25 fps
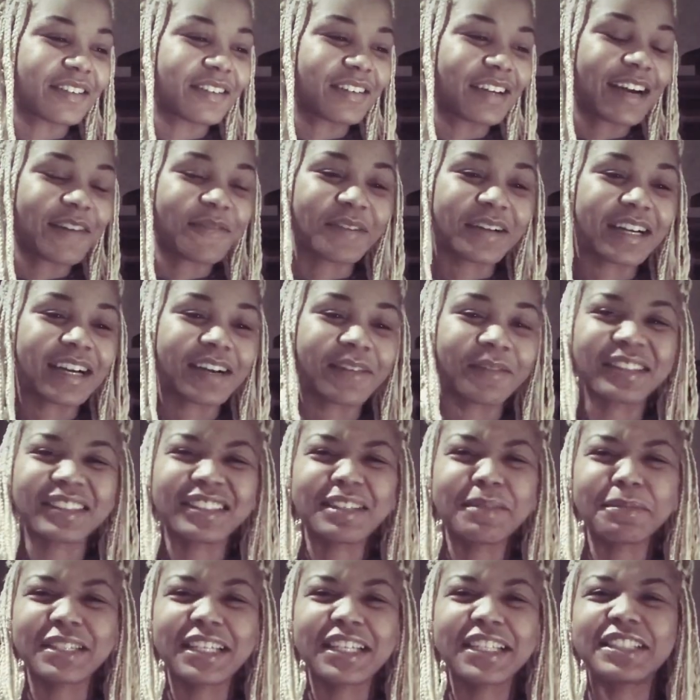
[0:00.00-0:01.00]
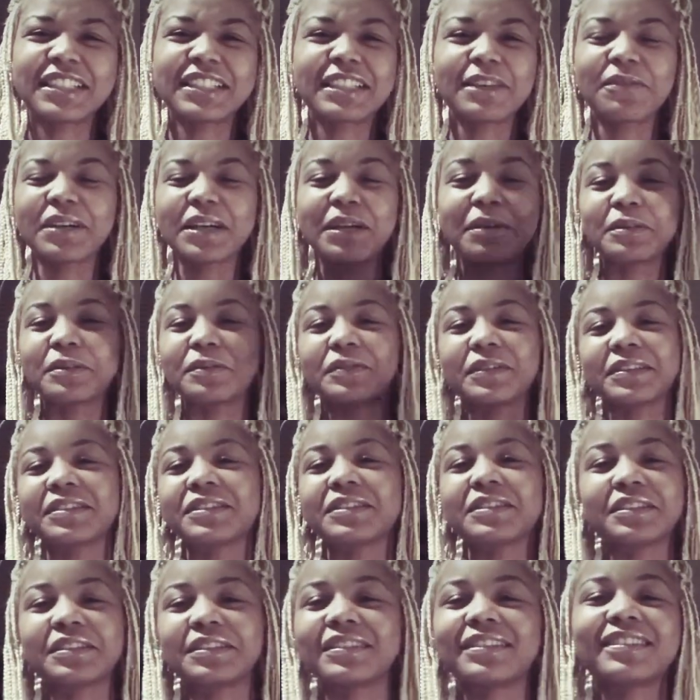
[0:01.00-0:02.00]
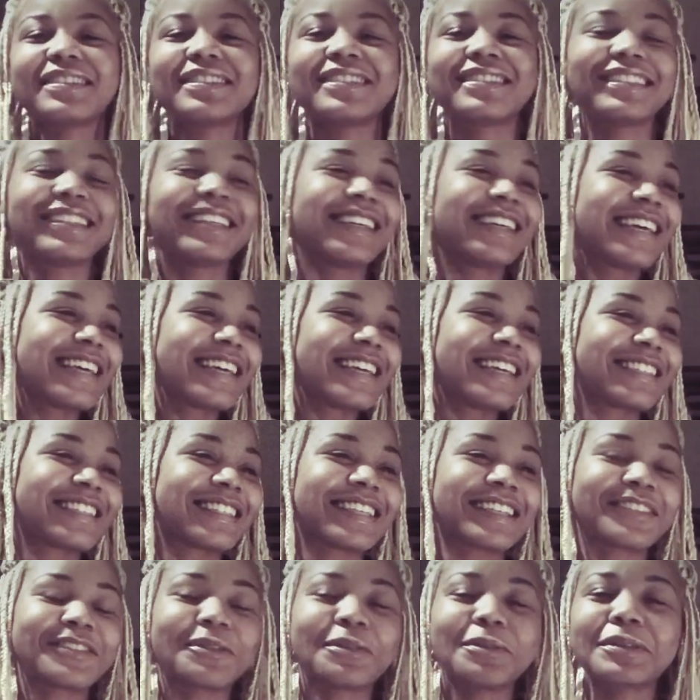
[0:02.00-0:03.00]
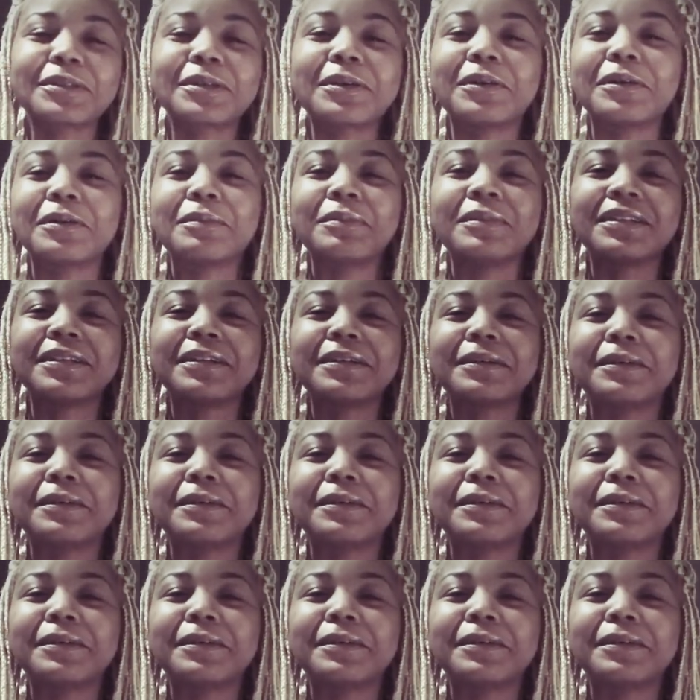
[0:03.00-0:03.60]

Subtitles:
I forgot what Temptations. I forgot what the fuck this sex store was called, but